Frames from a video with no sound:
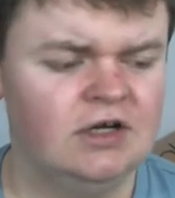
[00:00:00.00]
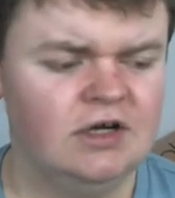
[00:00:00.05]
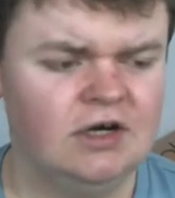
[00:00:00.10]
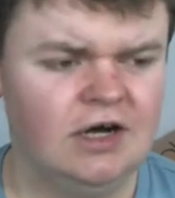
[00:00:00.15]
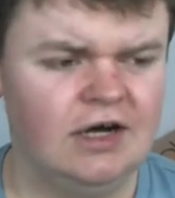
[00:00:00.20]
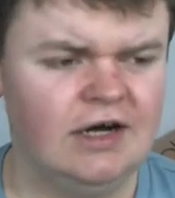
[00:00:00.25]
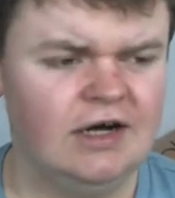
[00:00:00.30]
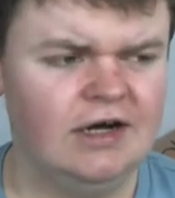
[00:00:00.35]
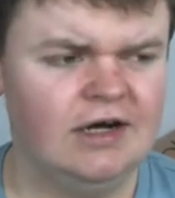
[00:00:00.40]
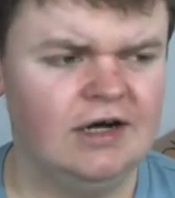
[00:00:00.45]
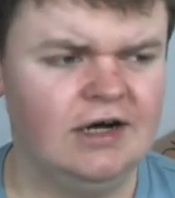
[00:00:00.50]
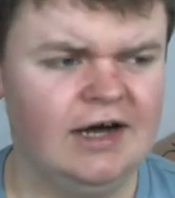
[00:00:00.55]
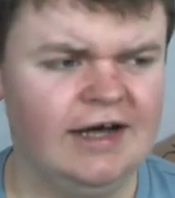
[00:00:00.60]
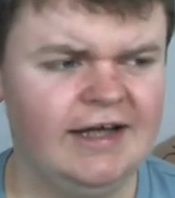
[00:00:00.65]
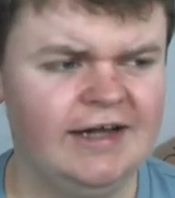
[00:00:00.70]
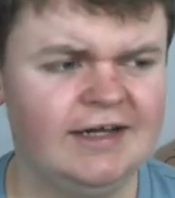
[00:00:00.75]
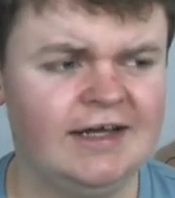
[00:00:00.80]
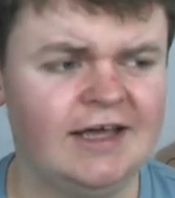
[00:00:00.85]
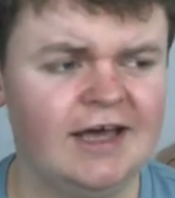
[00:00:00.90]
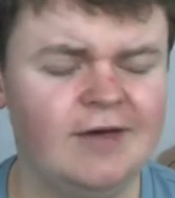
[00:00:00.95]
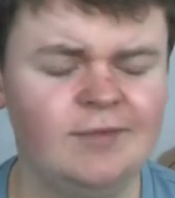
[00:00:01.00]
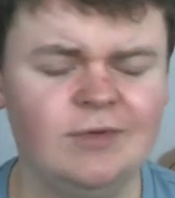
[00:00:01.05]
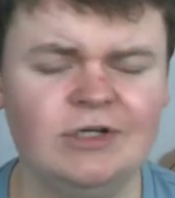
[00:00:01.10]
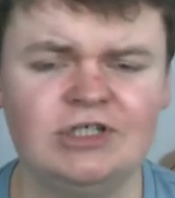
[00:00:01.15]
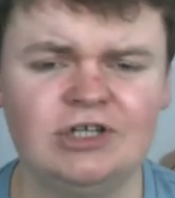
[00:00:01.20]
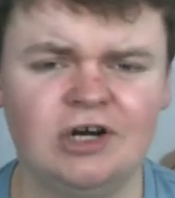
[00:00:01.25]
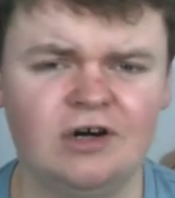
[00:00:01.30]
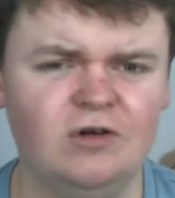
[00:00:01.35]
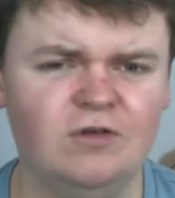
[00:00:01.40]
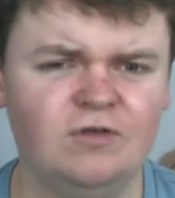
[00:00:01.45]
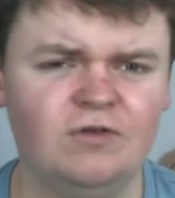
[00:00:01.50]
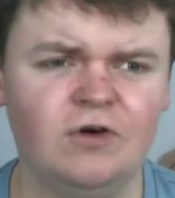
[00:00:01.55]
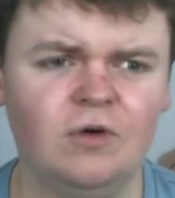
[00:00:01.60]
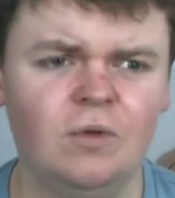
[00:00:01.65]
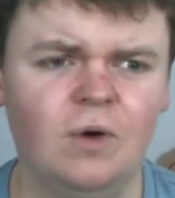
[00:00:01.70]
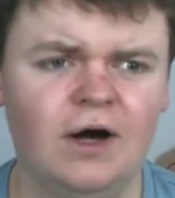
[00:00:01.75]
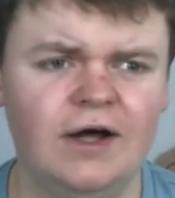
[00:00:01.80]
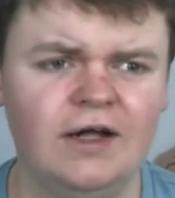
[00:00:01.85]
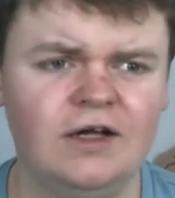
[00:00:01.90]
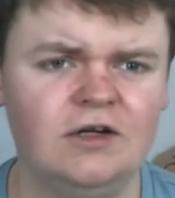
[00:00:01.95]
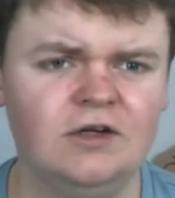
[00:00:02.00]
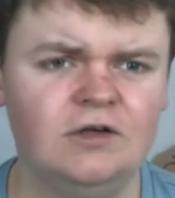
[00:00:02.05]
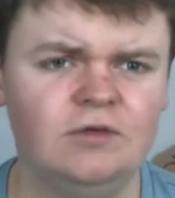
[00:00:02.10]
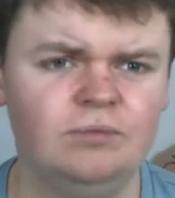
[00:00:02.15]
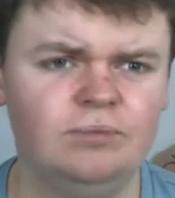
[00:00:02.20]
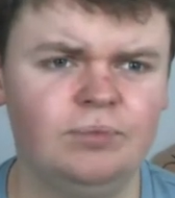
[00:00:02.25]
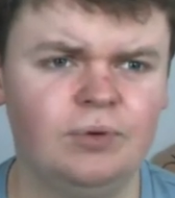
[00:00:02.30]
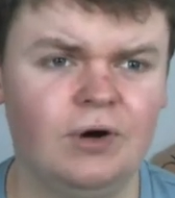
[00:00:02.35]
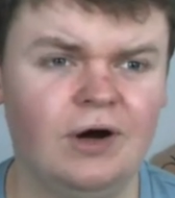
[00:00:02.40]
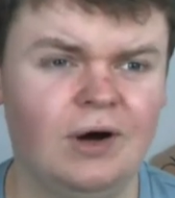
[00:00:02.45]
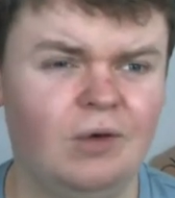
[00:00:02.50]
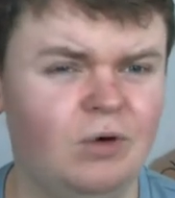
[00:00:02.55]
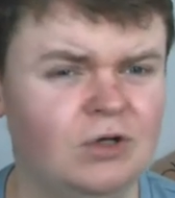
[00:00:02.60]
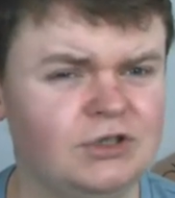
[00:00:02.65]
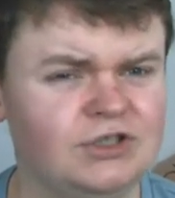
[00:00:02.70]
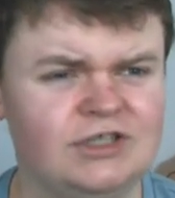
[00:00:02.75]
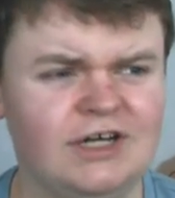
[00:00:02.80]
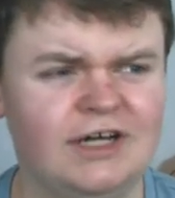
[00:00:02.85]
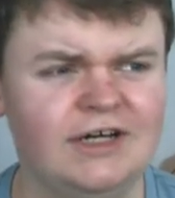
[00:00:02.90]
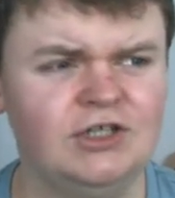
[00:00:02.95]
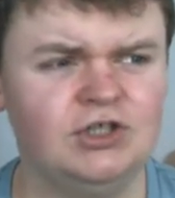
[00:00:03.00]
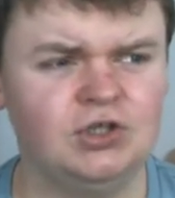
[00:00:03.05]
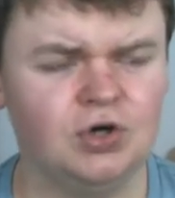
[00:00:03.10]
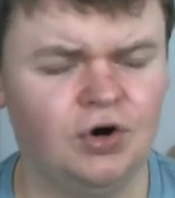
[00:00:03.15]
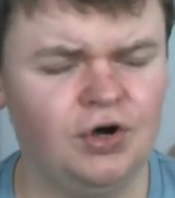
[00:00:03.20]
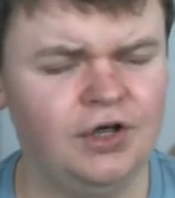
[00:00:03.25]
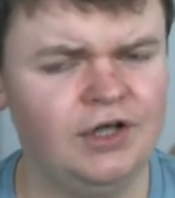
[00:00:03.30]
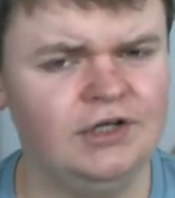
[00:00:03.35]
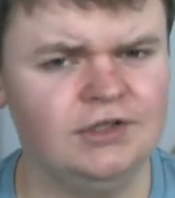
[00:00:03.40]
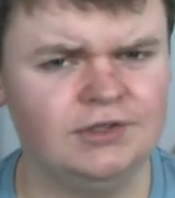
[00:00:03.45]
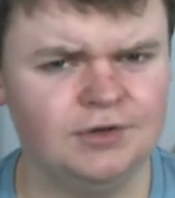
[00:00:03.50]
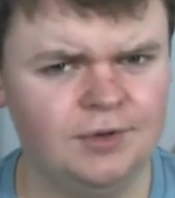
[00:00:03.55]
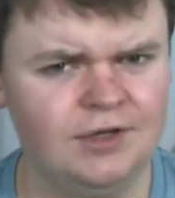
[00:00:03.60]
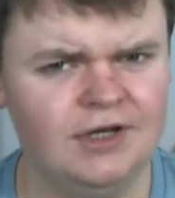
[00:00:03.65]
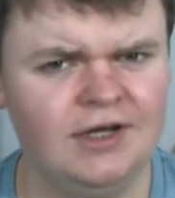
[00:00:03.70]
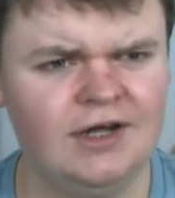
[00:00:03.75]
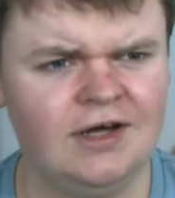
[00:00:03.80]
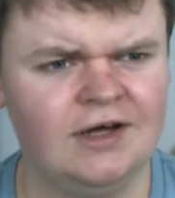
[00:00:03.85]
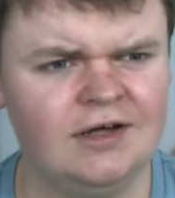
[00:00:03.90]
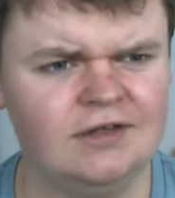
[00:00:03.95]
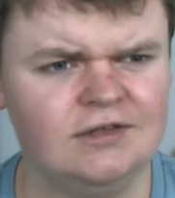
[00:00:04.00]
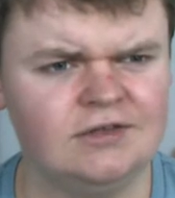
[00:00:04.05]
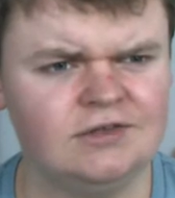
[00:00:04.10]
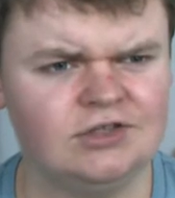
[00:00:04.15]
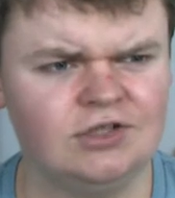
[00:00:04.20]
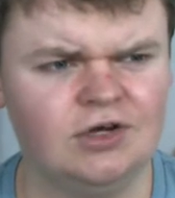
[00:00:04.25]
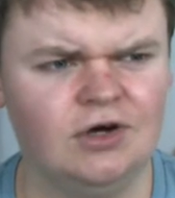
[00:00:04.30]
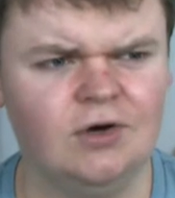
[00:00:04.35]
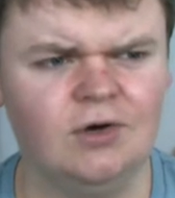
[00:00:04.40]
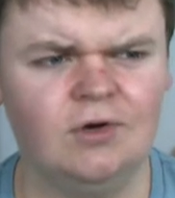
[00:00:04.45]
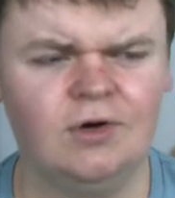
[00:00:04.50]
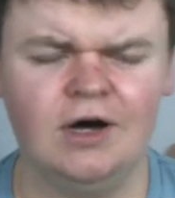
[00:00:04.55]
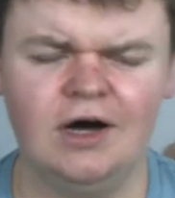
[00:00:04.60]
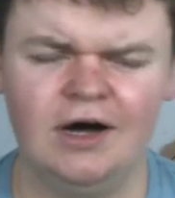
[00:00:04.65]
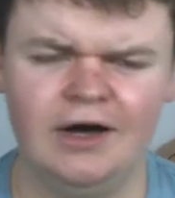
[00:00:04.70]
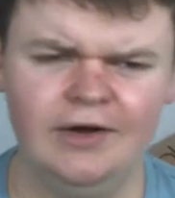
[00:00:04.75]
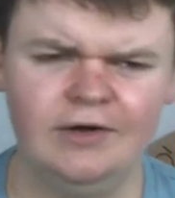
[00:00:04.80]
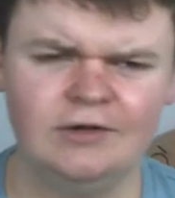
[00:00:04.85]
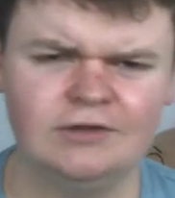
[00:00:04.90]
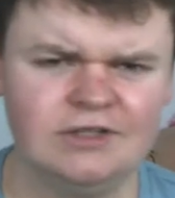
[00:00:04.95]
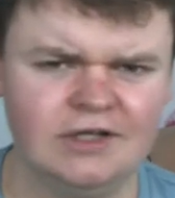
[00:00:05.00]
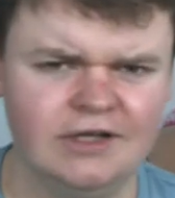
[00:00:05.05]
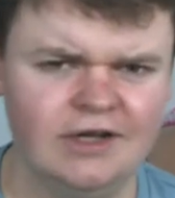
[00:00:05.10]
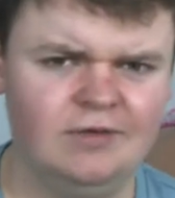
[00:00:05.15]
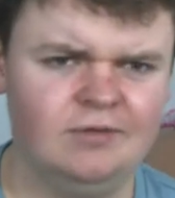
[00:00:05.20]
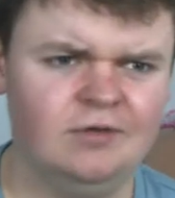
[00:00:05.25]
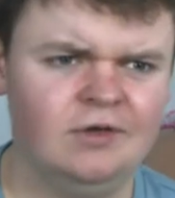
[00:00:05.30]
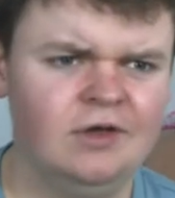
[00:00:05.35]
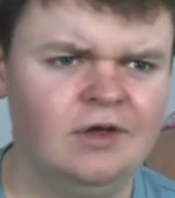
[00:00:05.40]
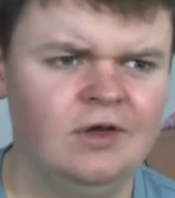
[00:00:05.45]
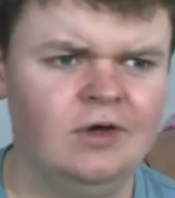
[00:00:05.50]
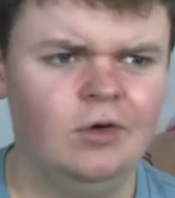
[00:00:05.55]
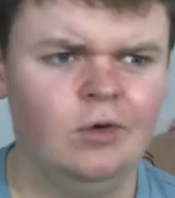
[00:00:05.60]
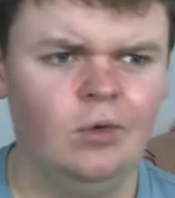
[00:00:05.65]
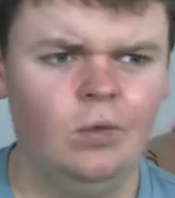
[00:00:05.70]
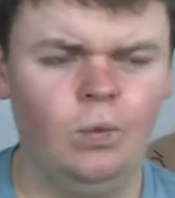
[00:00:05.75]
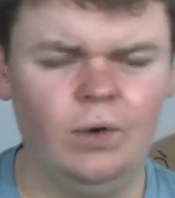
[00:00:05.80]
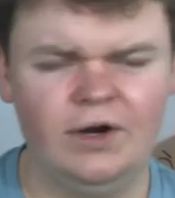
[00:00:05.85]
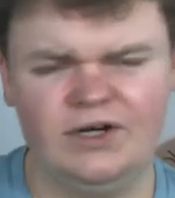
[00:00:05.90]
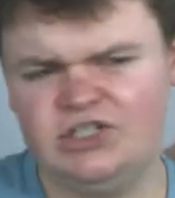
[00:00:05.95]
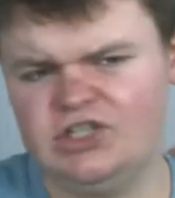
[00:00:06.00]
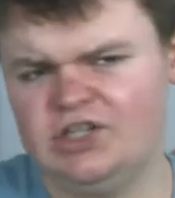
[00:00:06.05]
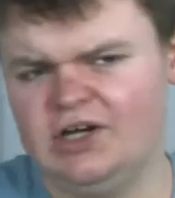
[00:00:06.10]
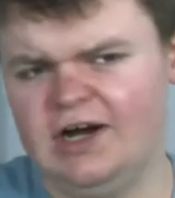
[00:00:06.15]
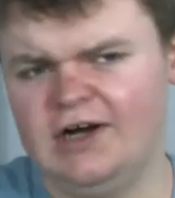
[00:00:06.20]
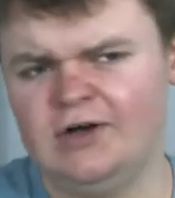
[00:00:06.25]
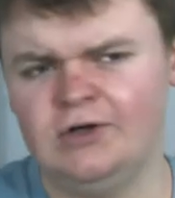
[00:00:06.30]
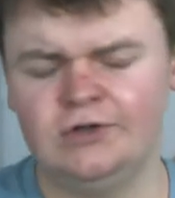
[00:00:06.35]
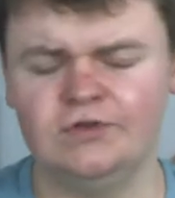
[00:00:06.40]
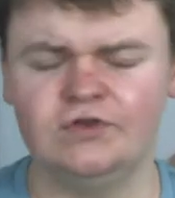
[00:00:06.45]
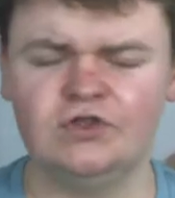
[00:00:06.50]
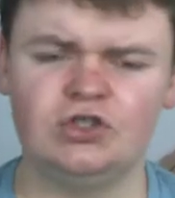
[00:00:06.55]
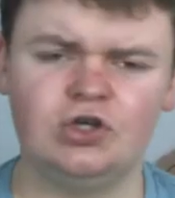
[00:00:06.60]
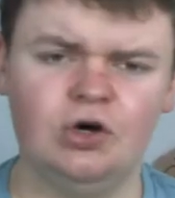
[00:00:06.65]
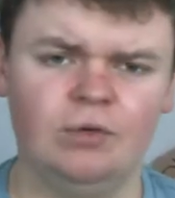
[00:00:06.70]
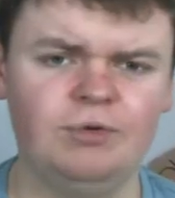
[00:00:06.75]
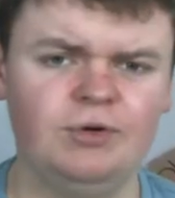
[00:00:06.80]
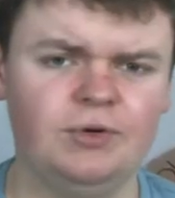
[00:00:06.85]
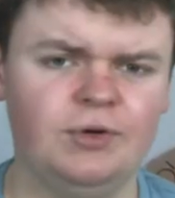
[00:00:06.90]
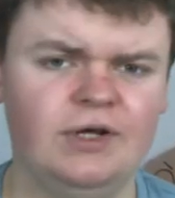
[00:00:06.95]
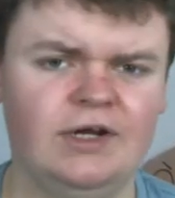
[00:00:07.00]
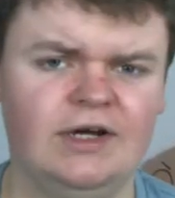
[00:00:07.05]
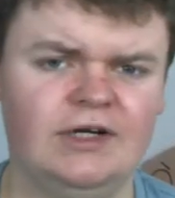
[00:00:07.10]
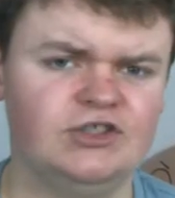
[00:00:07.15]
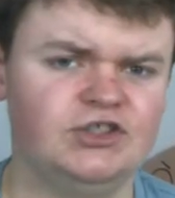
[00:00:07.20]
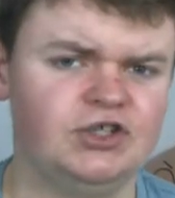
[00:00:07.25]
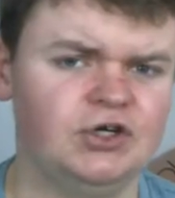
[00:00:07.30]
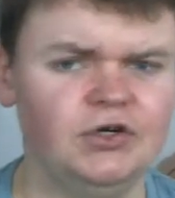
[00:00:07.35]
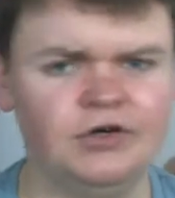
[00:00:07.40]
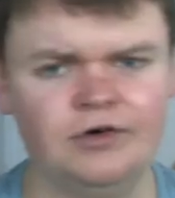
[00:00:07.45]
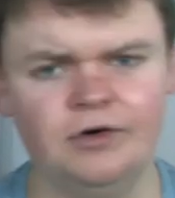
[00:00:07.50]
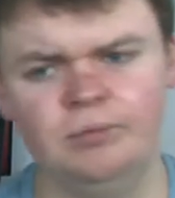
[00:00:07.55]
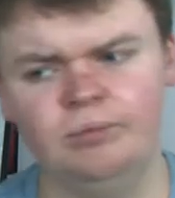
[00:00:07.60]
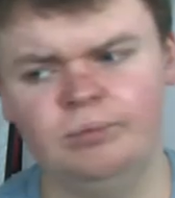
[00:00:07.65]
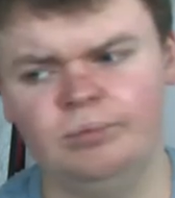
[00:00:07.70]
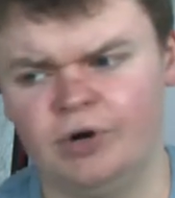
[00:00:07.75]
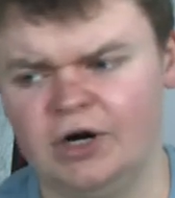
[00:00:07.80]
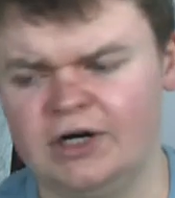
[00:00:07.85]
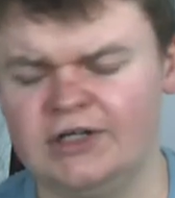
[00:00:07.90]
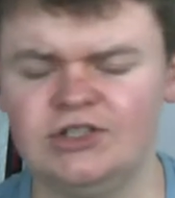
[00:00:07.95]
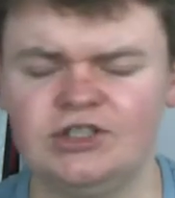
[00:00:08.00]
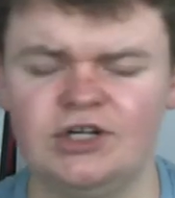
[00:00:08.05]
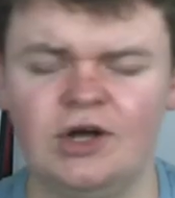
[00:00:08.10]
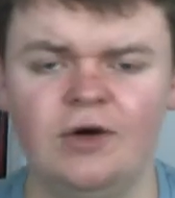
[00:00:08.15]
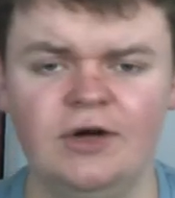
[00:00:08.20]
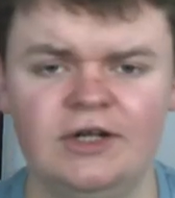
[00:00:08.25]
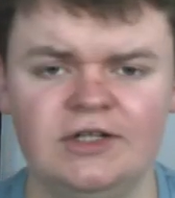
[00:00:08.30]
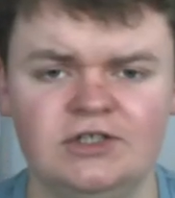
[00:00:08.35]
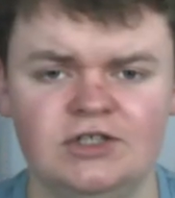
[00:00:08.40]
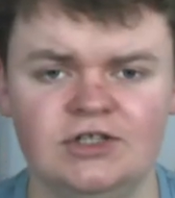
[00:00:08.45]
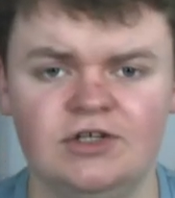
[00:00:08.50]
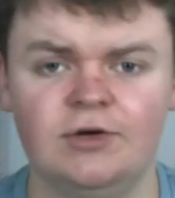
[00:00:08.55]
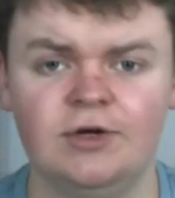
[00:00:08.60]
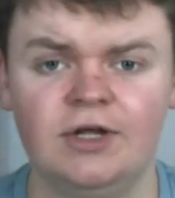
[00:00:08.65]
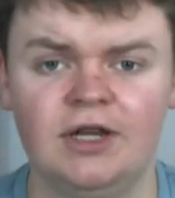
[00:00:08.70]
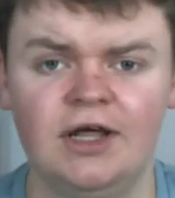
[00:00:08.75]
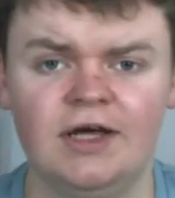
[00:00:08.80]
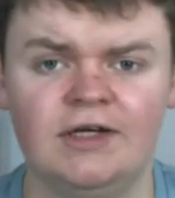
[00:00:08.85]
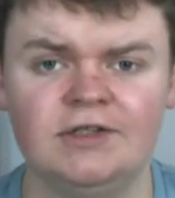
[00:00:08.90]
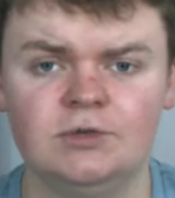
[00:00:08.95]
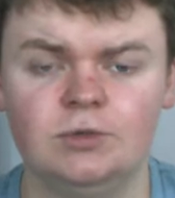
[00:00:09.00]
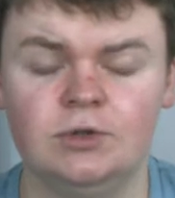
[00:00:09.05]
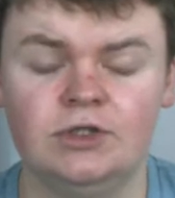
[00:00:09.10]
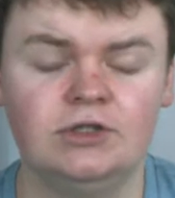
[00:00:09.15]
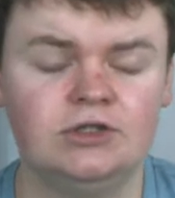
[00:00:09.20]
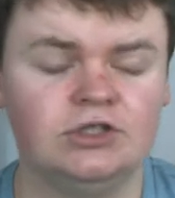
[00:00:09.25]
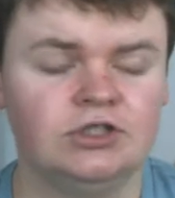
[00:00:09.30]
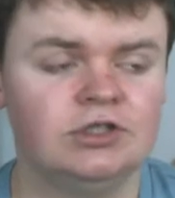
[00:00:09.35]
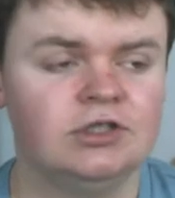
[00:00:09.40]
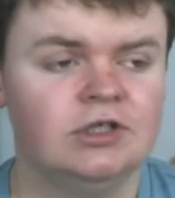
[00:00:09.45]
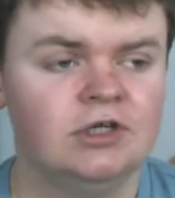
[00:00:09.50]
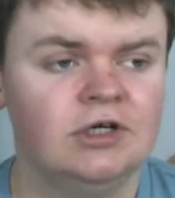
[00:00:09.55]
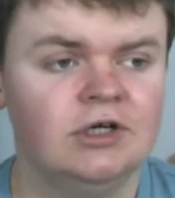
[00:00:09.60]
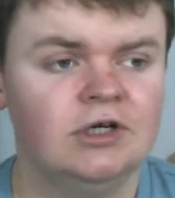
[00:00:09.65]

I had a gaming channel for a while, but I wasn't enjoying doing that, so I honestly wish that I could have stopped doing that sooner and branched out into doing this, which